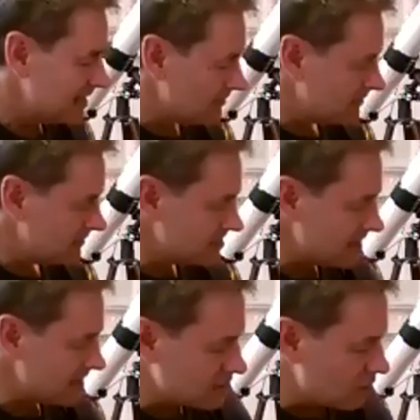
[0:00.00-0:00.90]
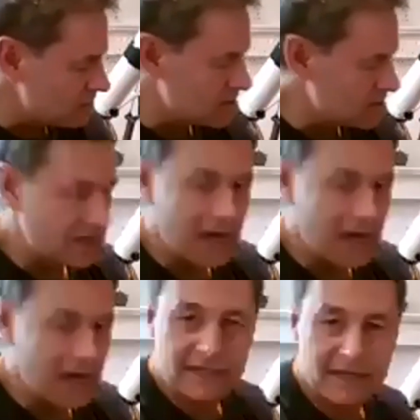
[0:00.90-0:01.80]
Now, this telescope's got
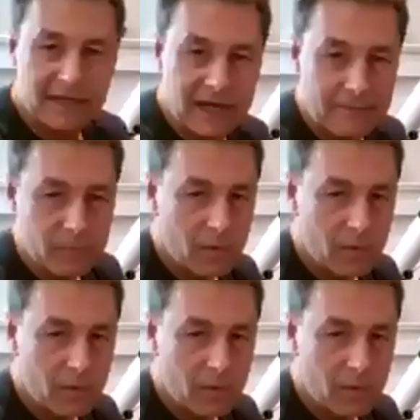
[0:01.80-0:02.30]
um,